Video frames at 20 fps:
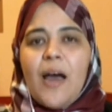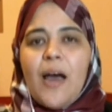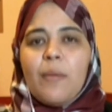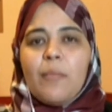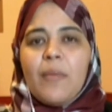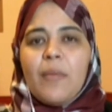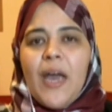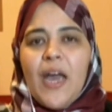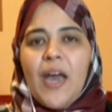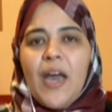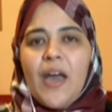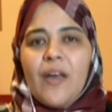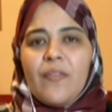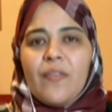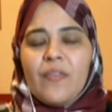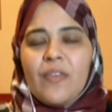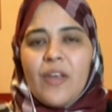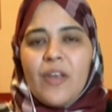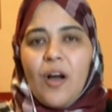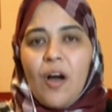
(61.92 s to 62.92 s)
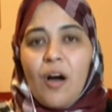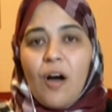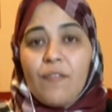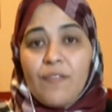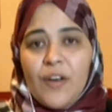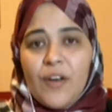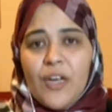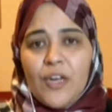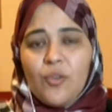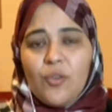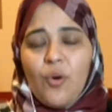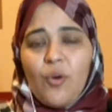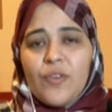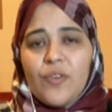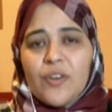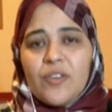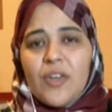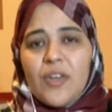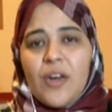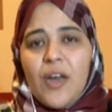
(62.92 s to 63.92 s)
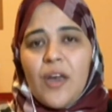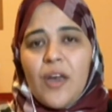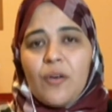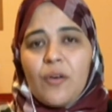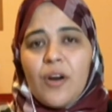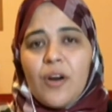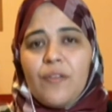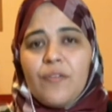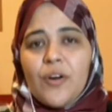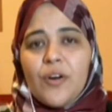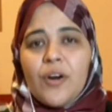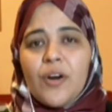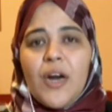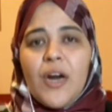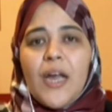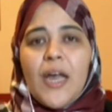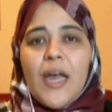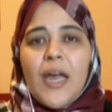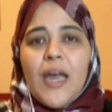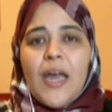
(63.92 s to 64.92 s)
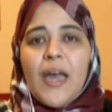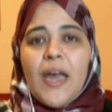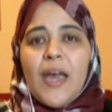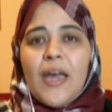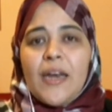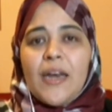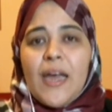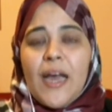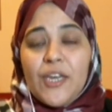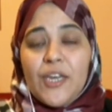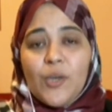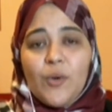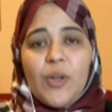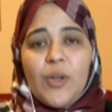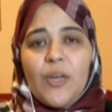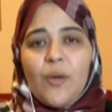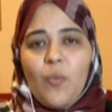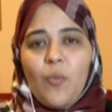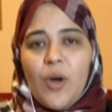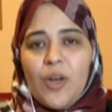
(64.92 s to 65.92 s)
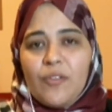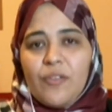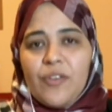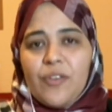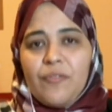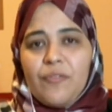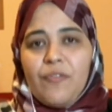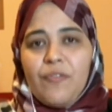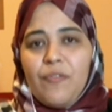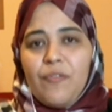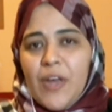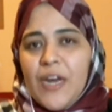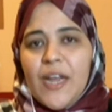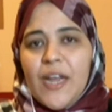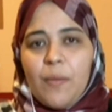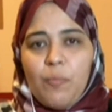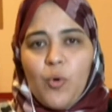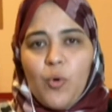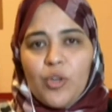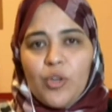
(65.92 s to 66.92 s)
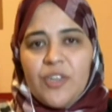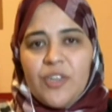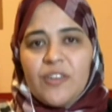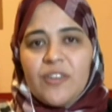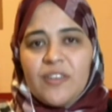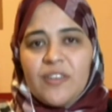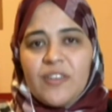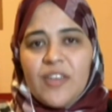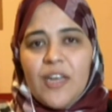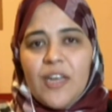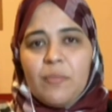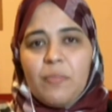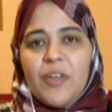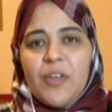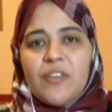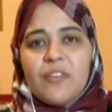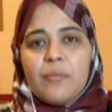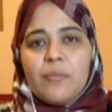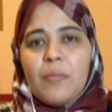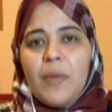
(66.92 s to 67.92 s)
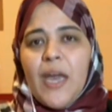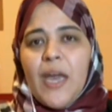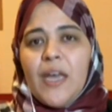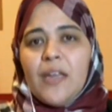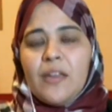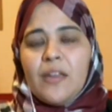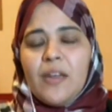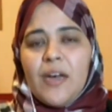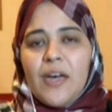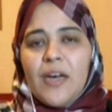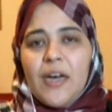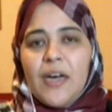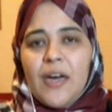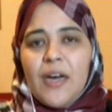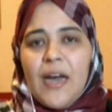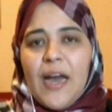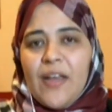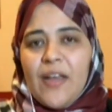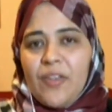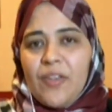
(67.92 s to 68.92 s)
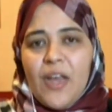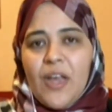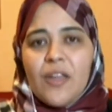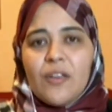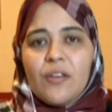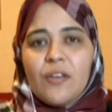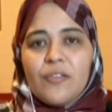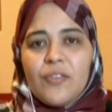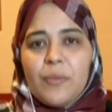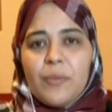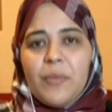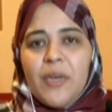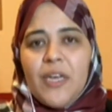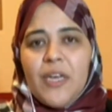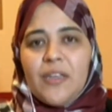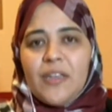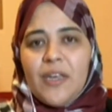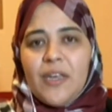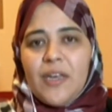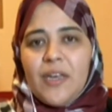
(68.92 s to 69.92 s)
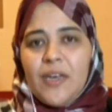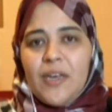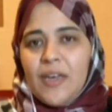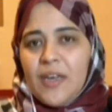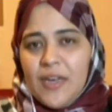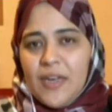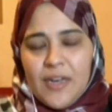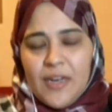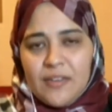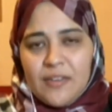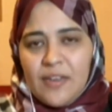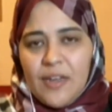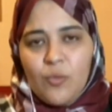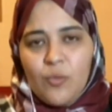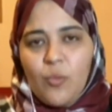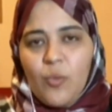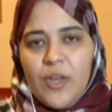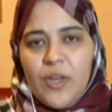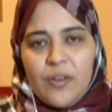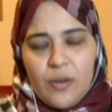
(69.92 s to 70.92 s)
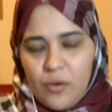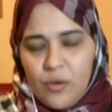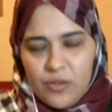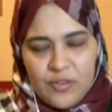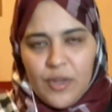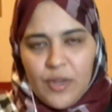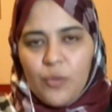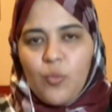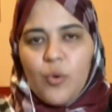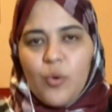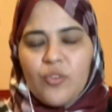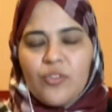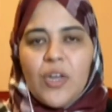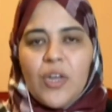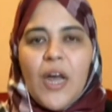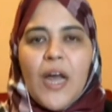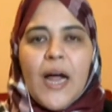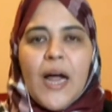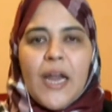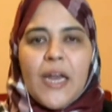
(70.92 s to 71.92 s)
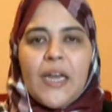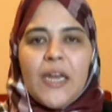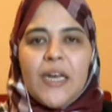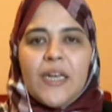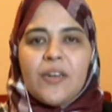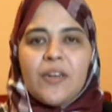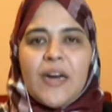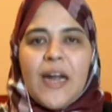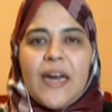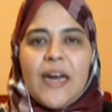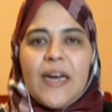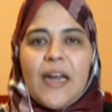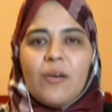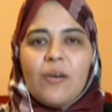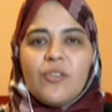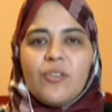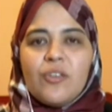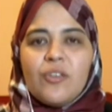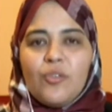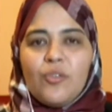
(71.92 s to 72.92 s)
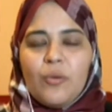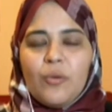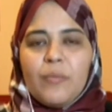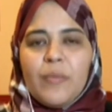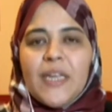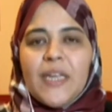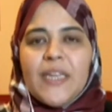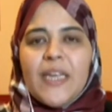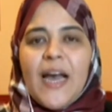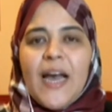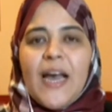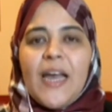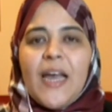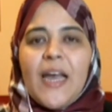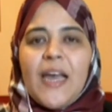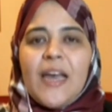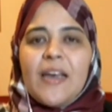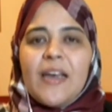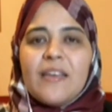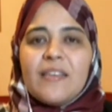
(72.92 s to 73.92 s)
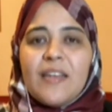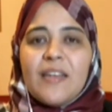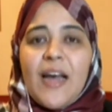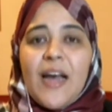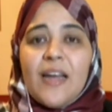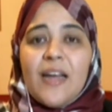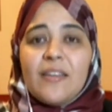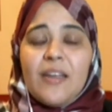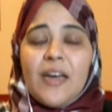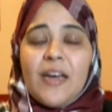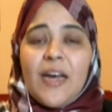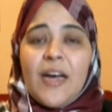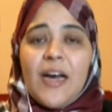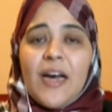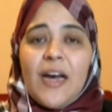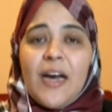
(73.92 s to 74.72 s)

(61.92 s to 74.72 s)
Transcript: Dam and the conflict over the Nile River. And actually, one of the very important statements made at the end of the meeting that was later announced to media is that